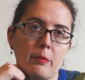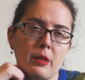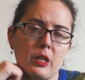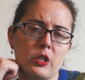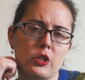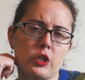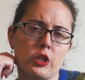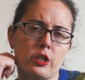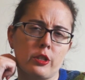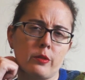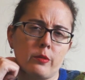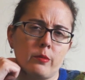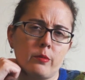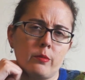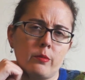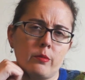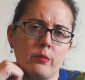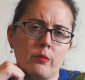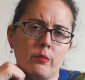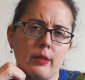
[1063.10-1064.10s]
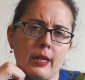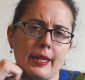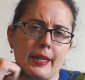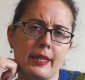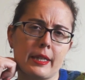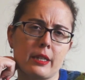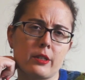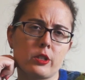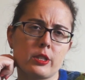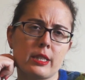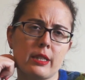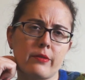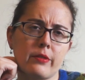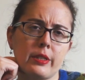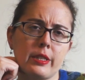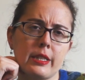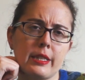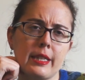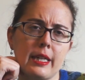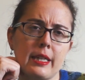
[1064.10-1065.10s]
I'm not sure. I think I'll just
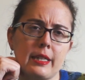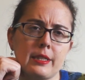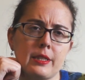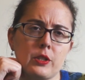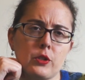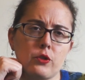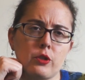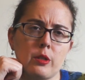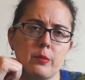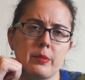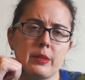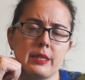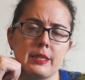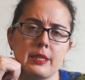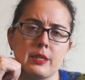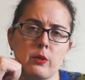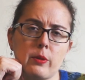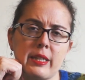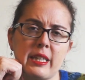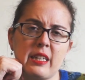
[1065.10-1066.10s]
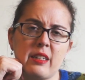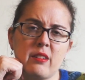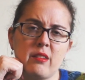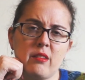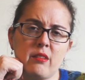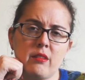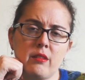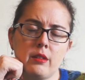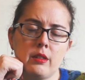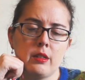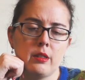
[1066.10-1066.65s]
have to knit that as a strip and sew it in.